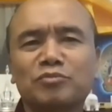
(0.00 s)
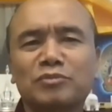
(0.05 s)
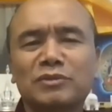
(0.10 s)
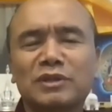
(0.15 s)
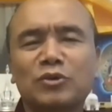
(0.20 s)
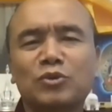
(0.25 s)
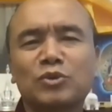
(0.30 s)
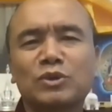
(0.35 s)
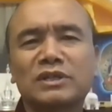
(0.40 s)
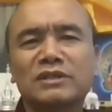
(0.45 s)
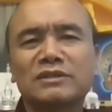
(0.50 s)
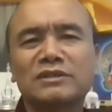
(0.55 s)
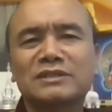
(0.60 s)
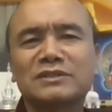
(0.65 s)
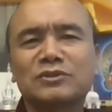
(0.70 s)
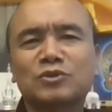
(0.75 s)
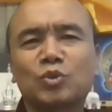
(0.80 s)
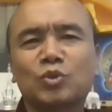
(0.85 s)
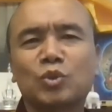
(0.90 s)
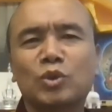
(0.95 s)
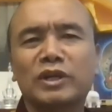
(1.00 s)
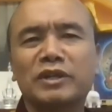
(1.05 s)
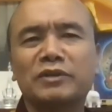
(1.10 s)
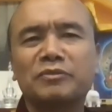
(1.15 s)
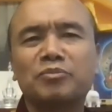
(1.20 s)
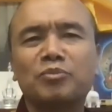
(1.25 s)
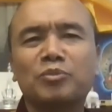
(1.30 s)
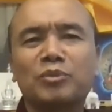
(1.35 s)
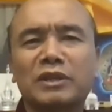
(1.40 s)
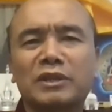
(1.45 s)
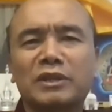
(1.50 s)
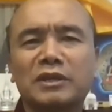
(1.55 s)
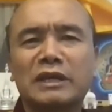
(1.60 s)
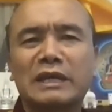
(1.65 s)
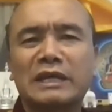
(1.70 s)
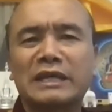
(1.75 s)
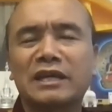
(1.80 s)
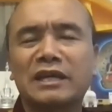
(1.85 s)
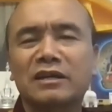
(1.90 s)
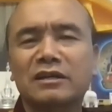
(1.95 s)
there was one
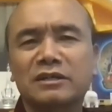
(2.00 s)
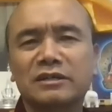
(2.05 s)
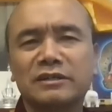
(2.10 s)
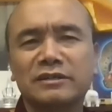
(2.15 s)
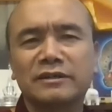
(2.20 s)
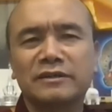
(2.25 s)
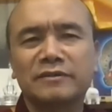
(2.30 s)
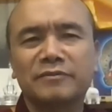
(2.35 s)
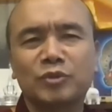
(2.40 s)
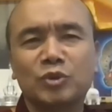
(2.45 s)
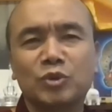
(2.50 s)
young girl